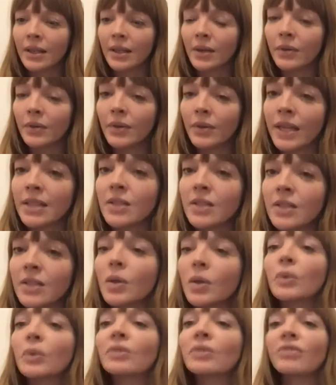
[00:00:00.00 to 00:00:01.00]
right?
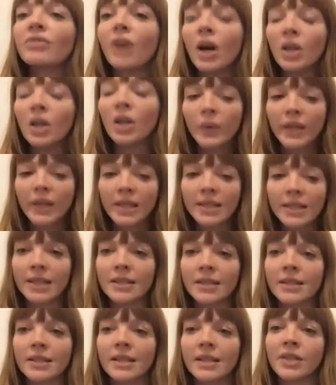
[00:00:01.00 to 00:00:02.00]
So we're following
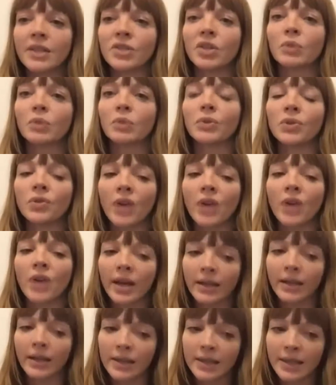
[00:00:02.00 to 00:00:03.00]
sensation, we're
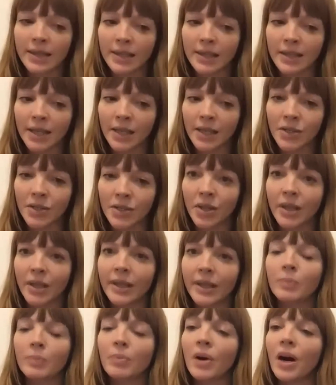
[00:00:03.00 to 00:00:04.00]
tracking sensation
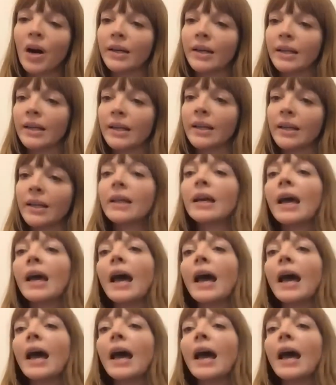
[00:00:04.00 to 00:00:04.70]
in the body.